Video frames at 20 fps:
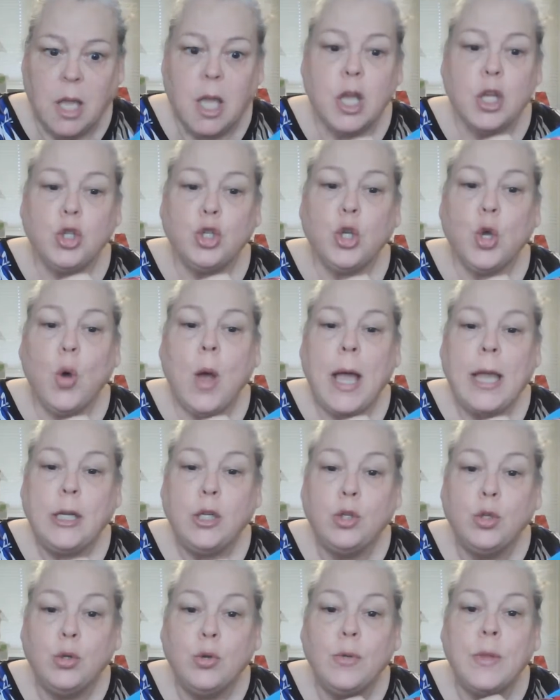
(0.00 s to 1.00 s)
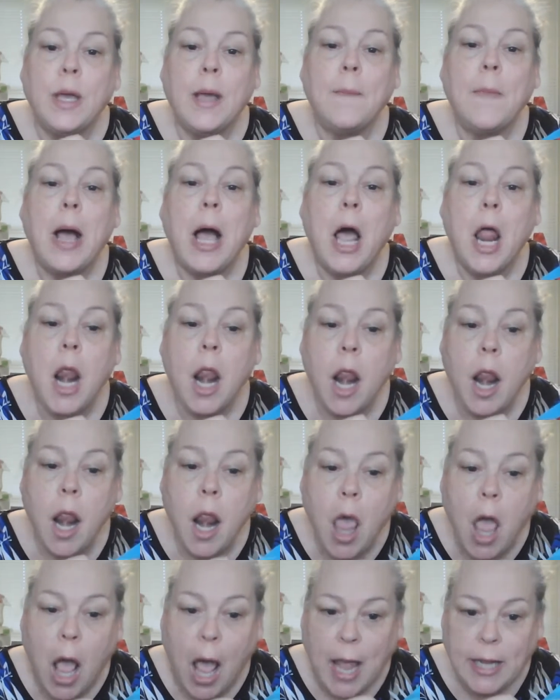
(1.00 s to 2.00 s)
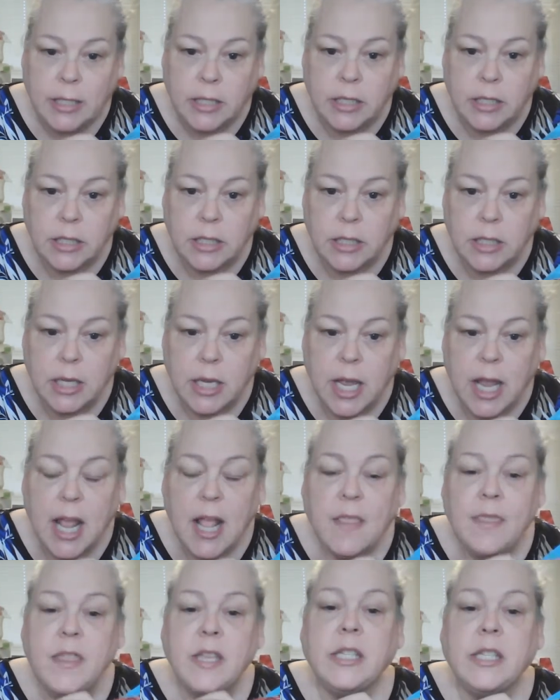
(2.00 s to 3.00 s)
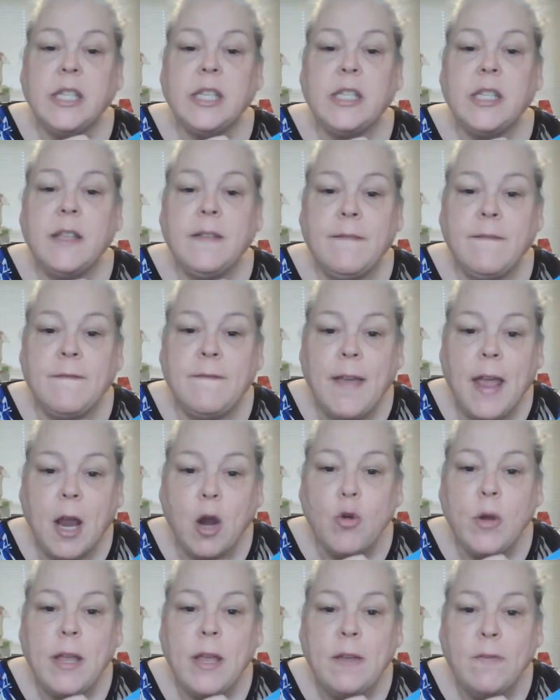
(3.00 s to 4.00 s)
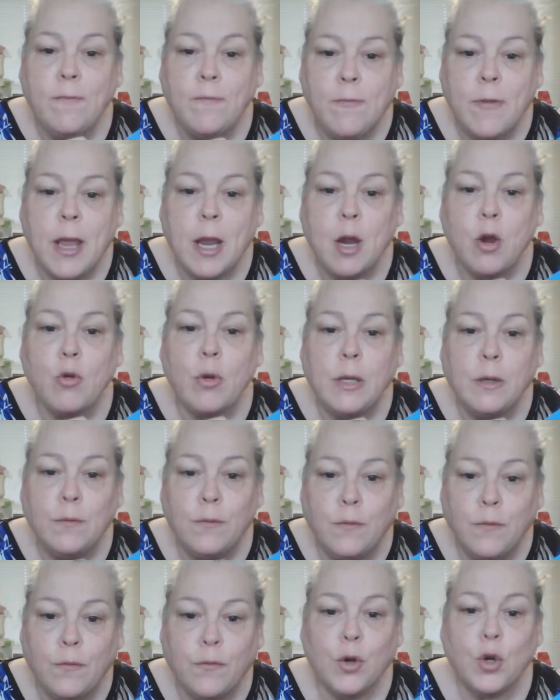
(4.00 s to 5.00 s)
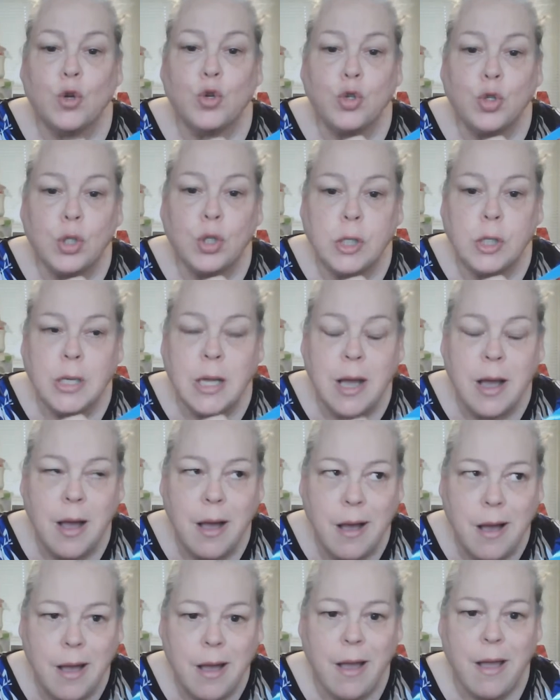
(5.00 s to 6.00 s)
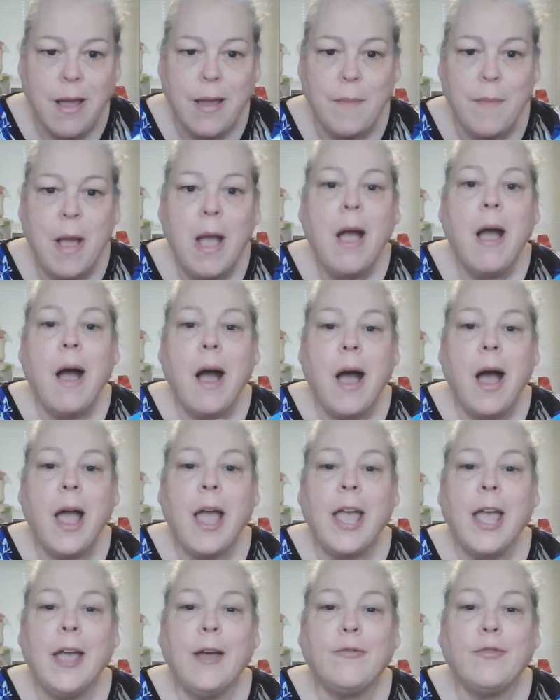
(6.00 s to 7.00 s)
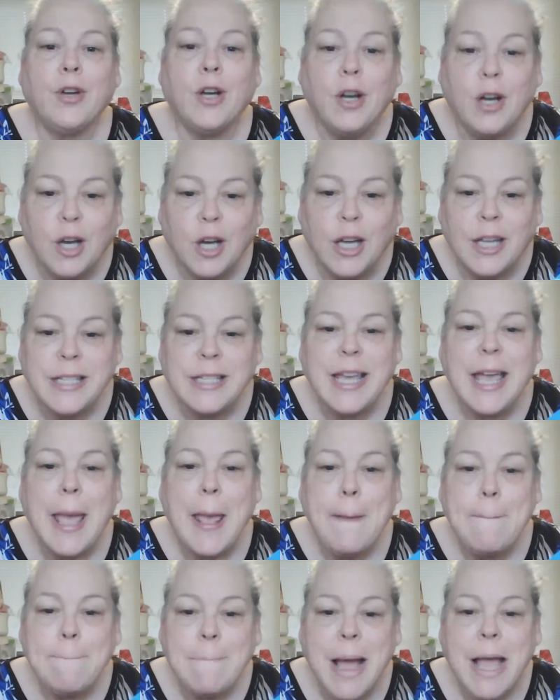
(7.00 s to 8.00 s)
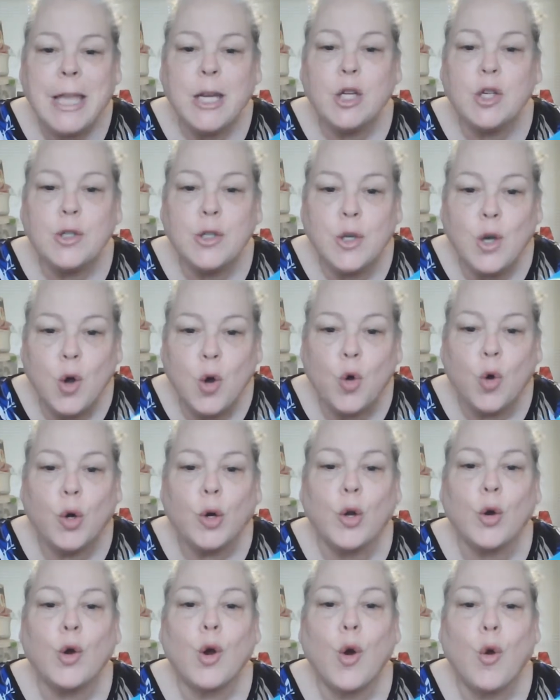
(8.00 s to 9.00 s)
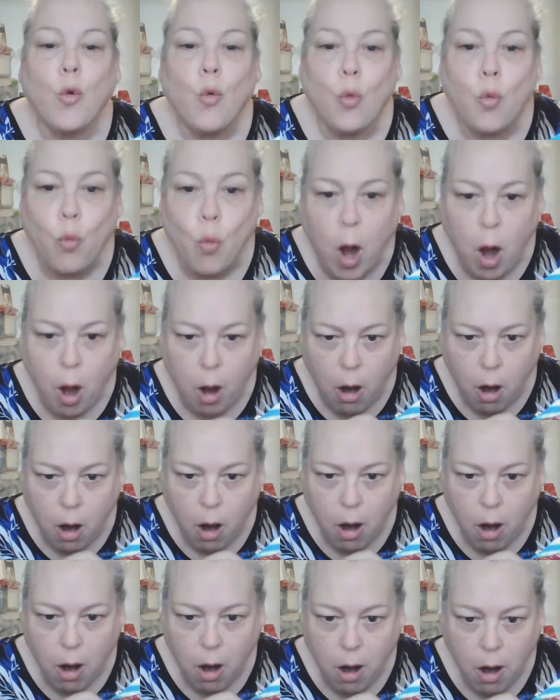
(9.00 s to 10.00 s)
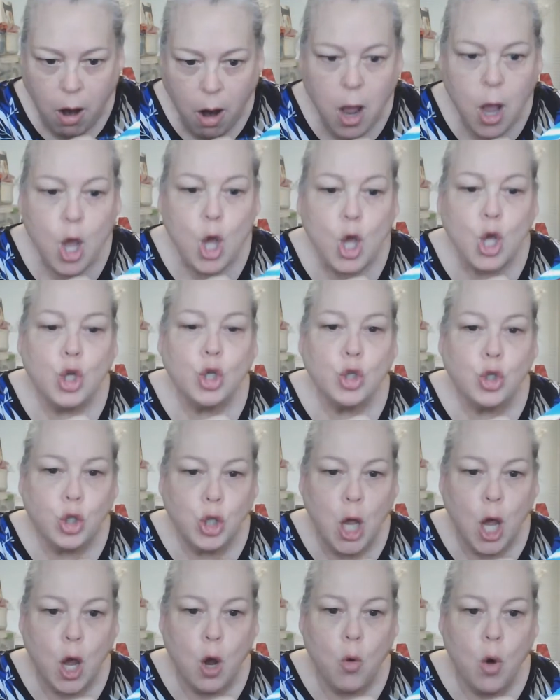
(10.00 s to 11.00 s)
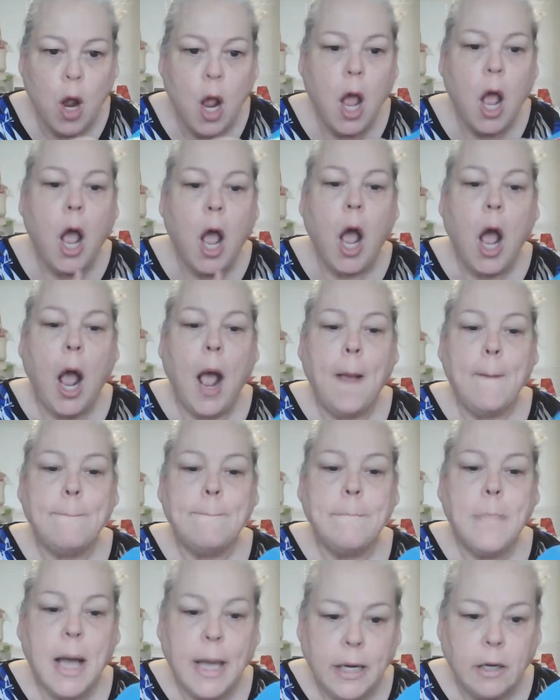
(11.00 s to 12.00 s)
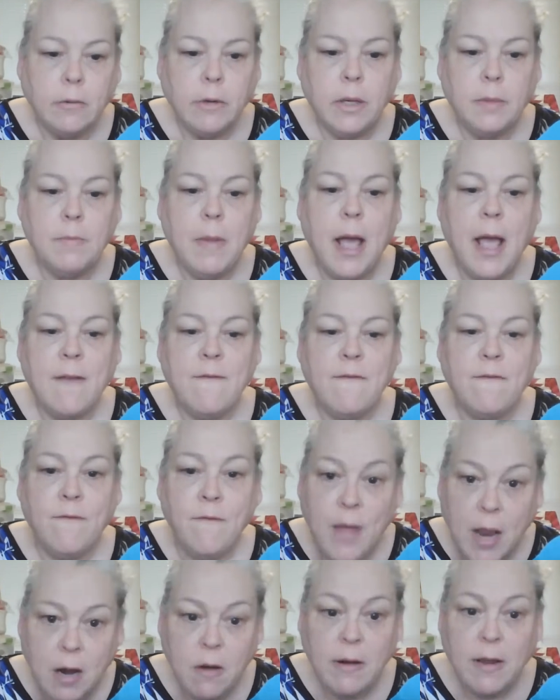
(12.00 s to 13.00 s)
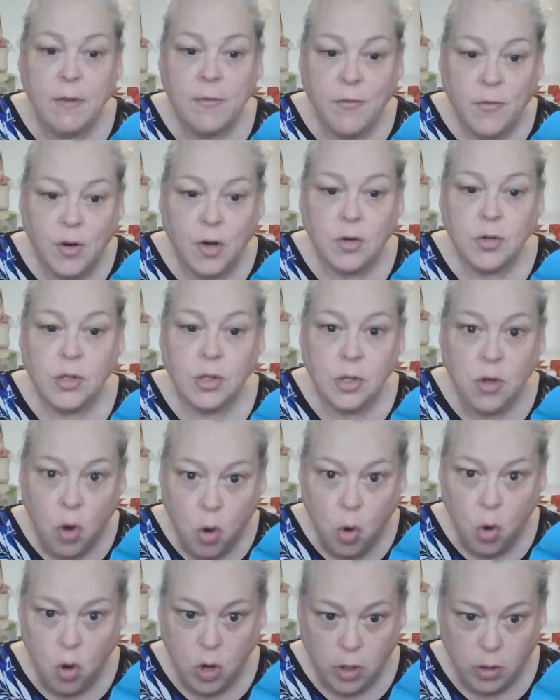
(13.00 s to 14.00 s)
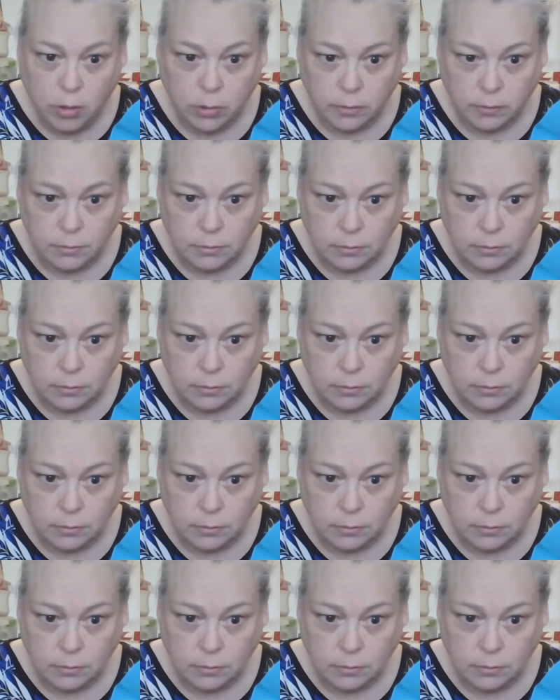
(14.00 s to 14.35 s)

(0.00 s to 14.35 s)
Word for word: So I do them a lot. This is the very, very first time I have cut a mitered corner wrong. So I'm muttering my very first corner,